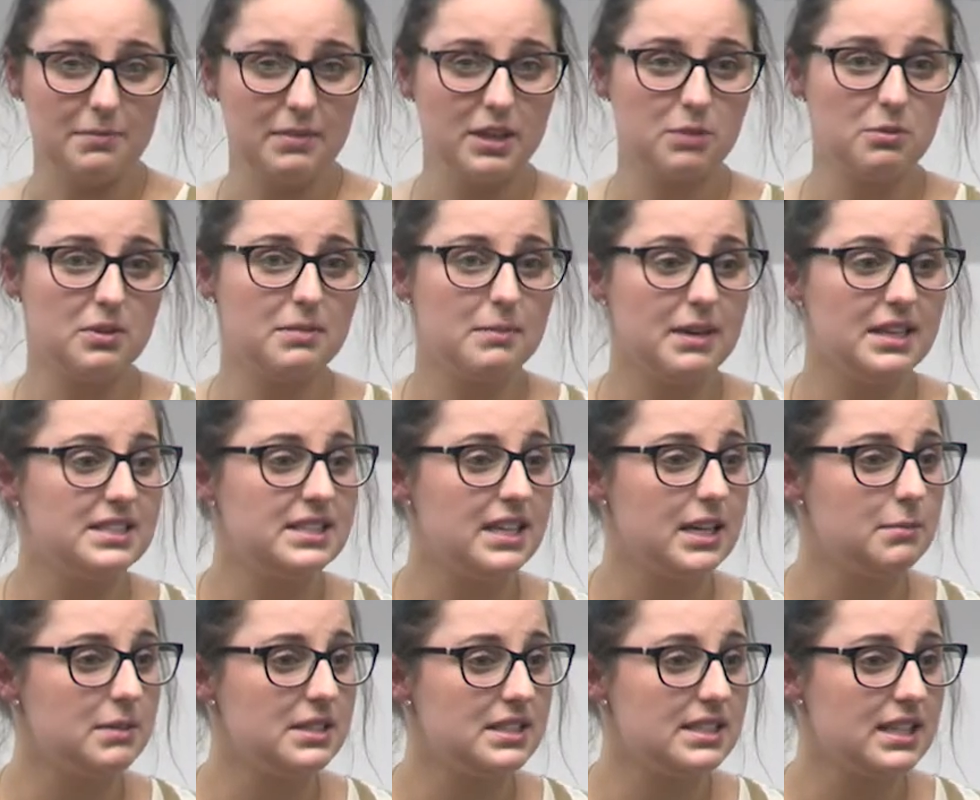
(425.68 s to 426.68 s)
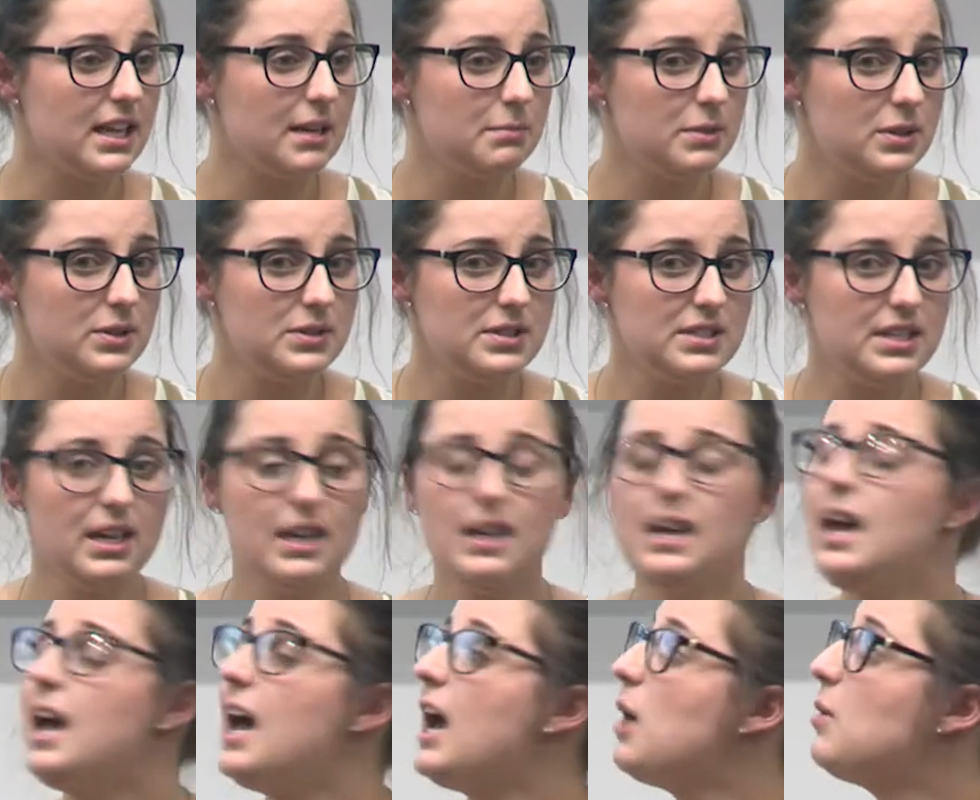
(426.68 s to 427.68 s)
thing with my semen samples.
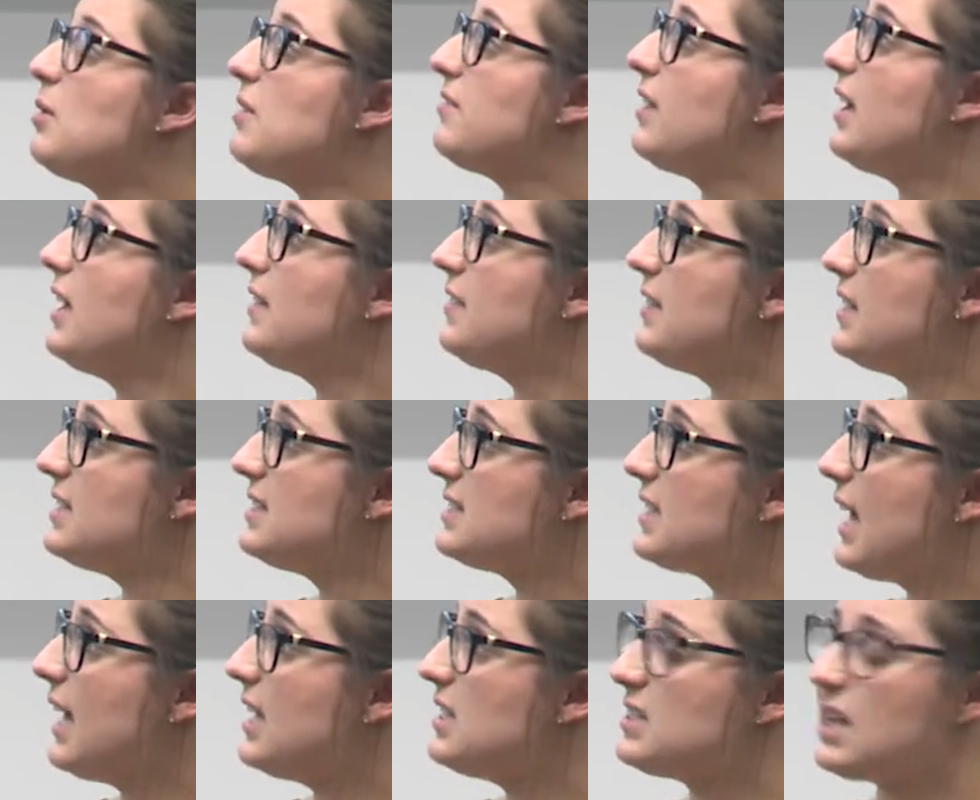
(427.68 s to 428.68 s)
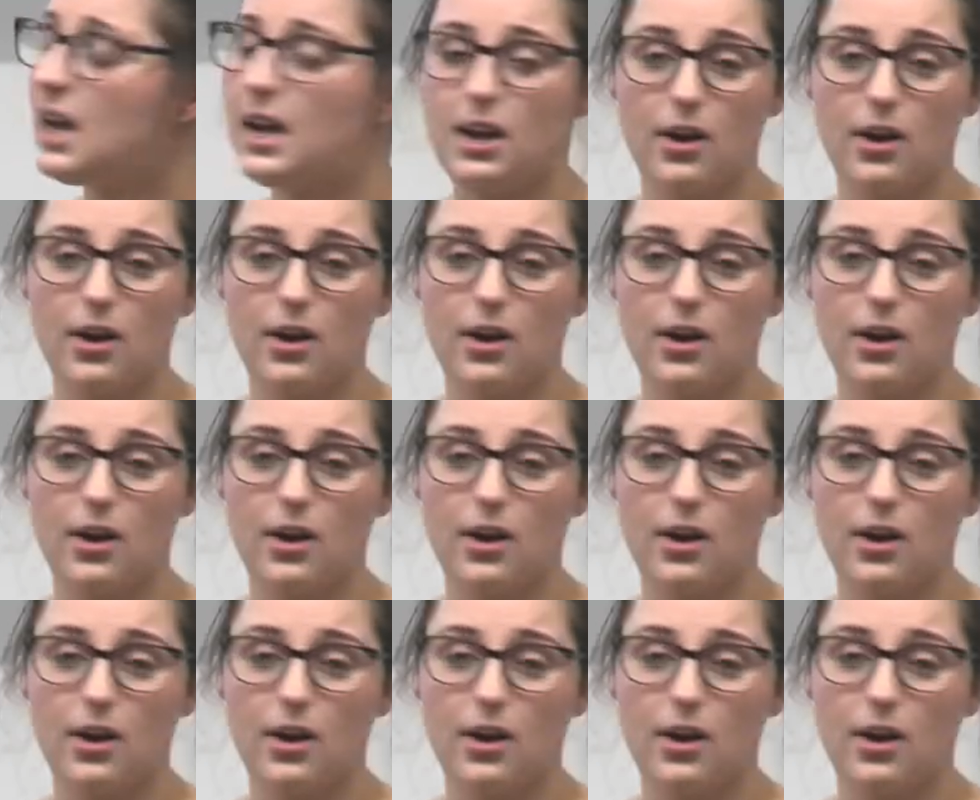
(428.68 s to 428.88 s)
However, in this case, I